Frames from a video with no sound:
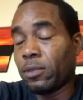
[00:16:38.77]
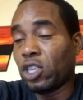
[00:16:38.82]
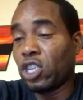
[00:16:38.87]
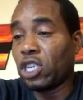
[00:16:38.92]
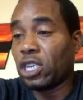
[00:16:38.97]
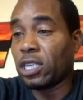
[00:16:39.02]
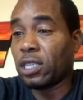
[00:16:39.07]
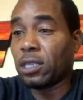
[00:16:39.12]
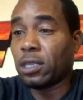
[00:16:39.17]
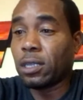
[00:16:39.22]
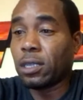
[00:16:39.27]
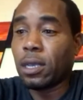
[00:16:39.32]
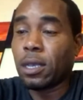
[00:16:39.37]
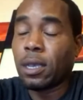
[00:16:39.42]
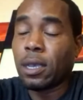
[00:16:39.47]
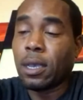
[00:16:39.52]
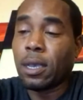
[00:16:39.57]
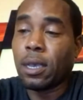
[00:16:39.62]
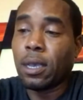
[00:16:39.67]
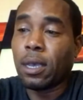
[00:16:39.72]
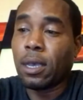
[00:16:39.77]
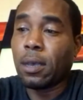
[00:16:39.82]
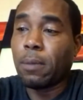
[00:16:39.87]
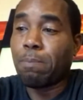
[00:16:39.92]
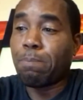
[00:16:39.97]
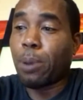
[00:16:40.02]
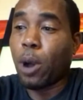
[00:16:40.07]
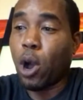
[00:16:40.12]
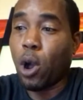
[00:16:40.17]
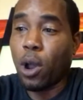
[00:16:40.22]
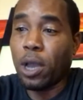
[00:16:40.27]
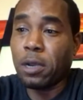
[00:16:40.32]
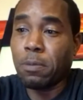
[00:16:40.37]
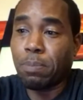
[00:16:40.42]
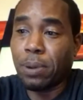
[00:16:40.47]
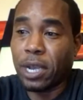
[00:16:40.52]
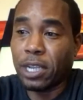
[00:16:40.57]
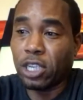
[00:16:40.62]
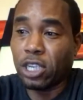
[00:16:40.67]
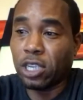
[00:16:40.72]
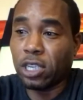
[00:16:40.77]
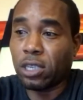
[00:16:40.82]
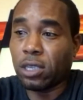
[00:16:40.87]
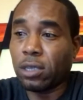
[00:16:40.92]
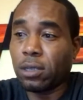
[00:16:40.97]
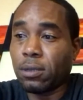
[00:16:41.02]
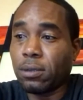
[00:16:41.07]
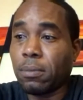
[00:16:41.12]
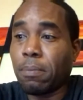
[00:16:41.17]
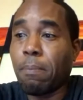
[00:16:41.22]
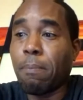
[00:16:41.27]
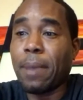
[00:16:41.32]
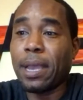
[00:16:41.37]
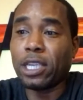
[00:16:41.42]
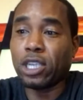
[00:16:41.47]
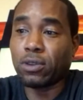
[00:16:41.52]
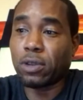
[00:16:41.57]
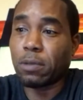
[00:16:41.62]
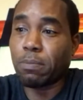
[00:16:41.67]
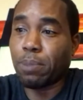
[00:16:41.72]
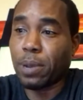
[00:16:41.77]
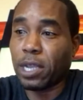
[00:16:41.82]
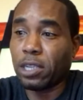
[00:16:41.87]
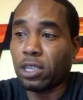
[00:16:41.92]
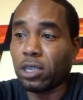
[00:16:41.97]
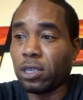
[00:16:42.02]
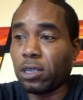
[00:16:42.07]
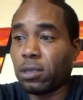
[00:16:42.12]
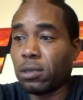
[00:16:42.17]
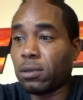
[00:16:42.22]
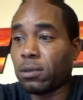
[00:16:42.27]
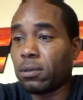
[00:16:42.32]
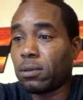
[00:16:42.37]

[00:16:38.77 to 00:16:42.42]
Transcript: Just pawn punches, measuring punches.